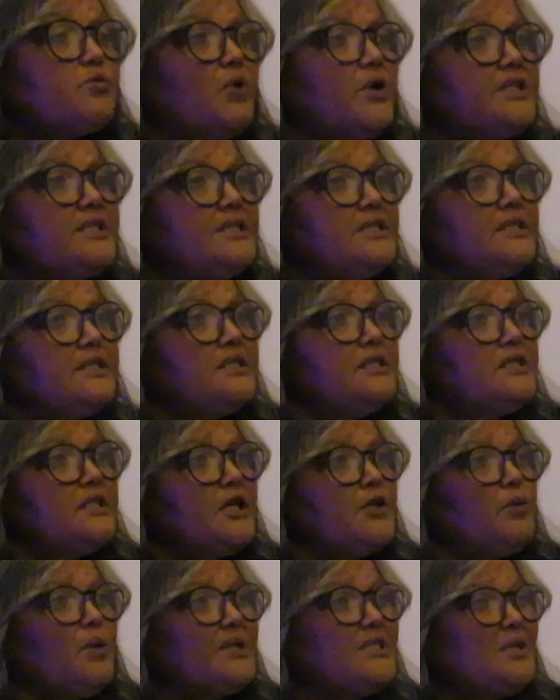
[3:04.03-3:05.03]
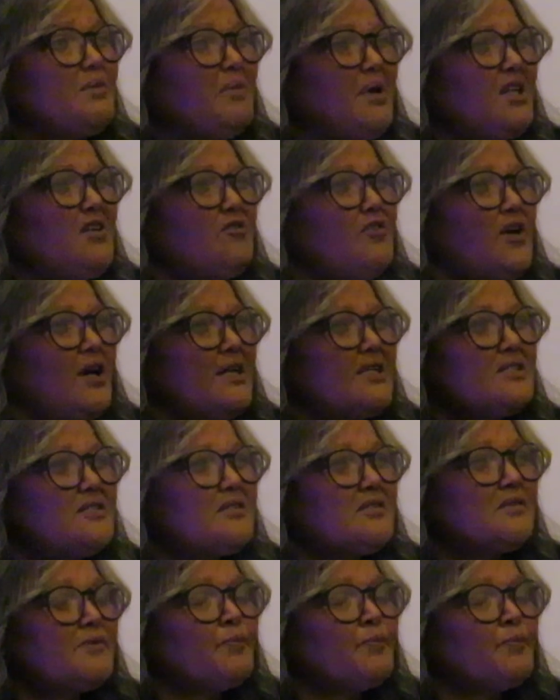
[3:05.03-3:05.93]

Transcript: what he did, and what he meant for us.